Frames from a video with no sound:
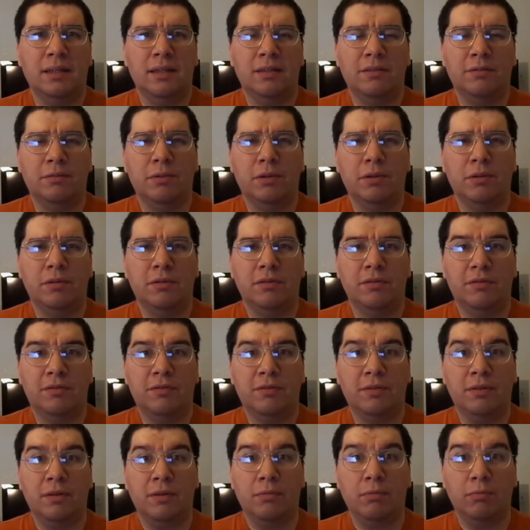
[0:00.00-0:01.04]
as well
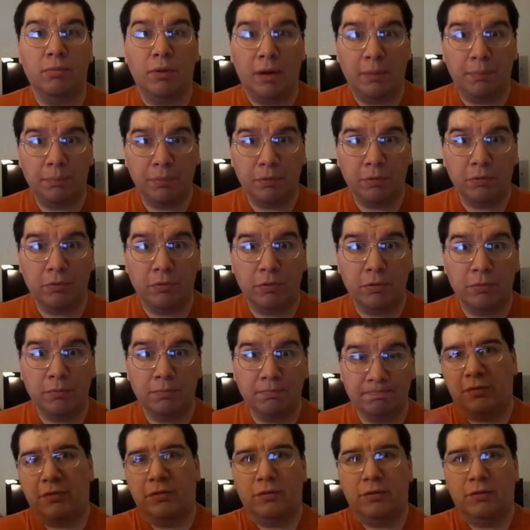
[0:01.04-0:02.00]
as uh, Romper Room.